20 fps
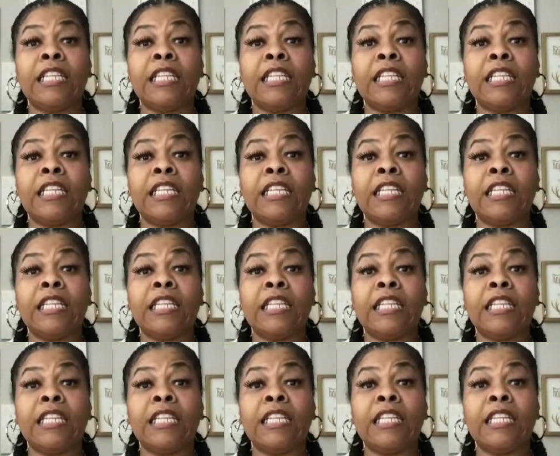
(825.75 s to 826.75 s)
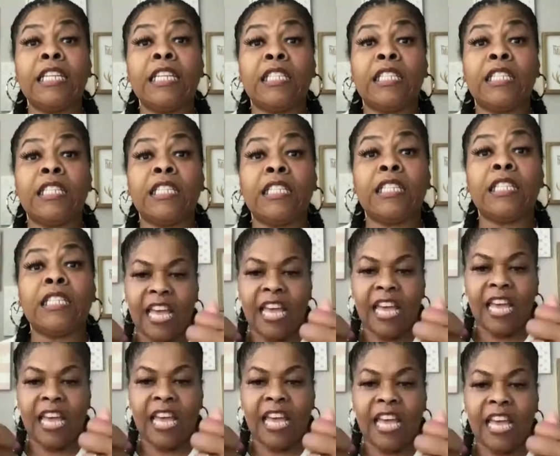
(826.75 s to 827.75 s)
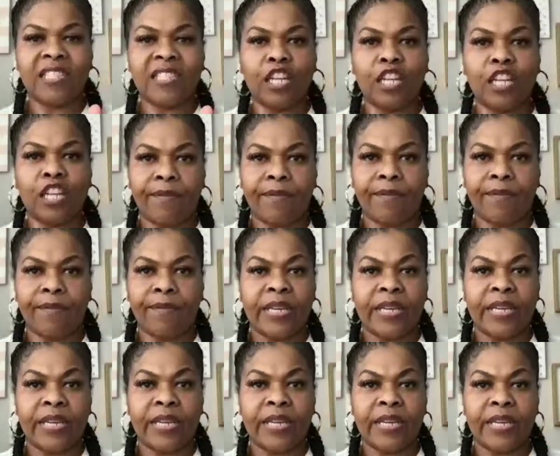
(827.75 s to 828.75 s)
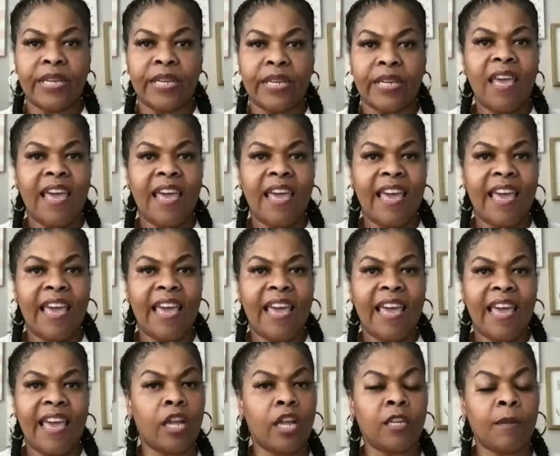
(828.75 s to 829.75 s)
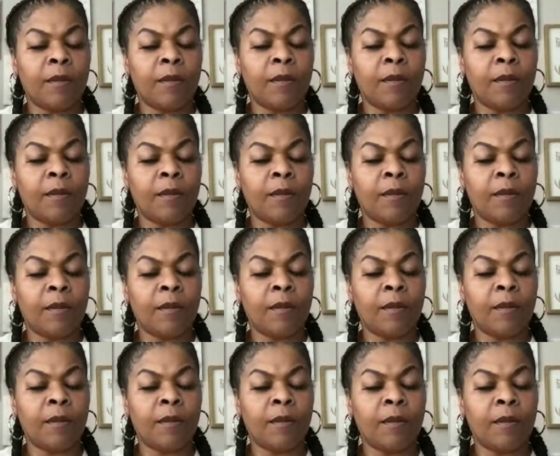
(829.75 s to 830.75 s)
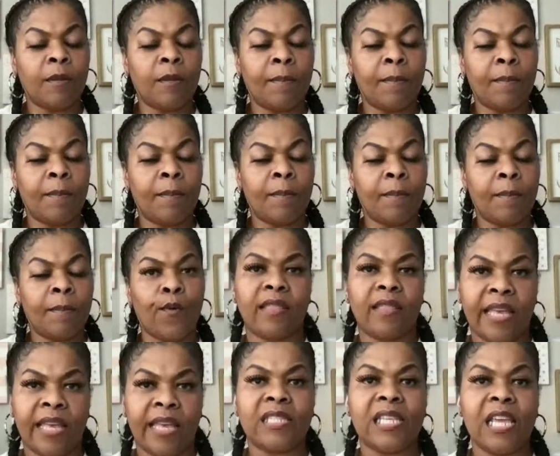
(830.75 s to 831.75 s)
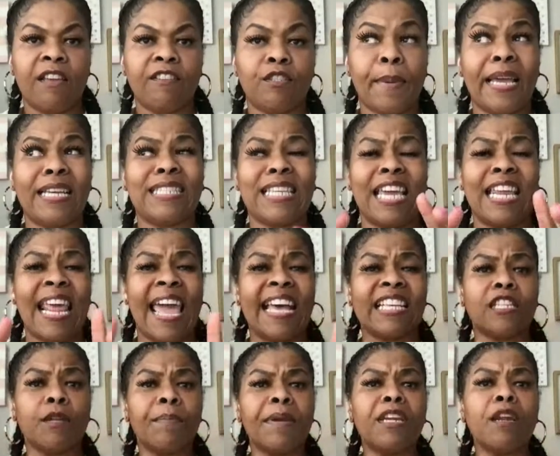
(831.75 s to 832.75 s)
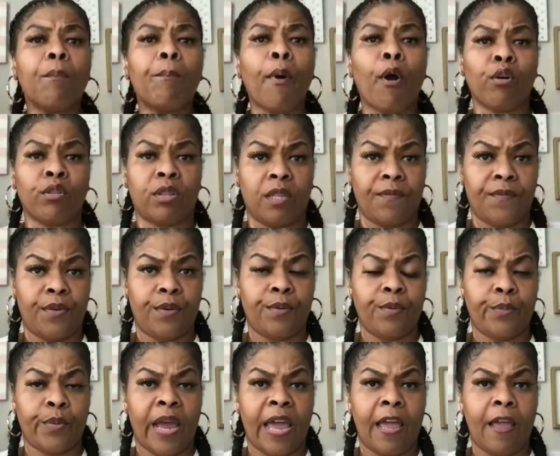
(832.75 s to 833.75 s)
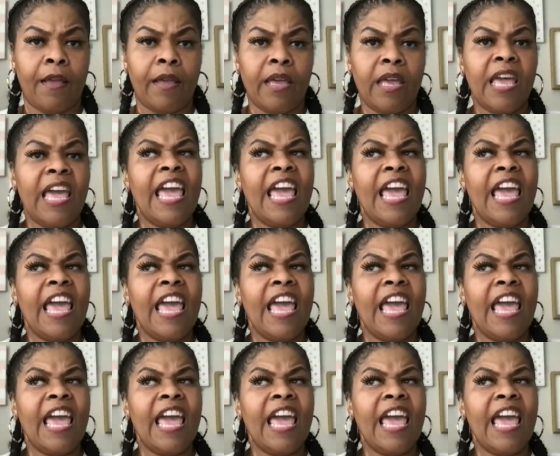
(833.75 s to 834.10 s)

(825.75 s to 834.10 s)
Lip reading: That safe space, that space that you have to create, as I talked before, you got to create that safe space. And it has to be the both of you, right?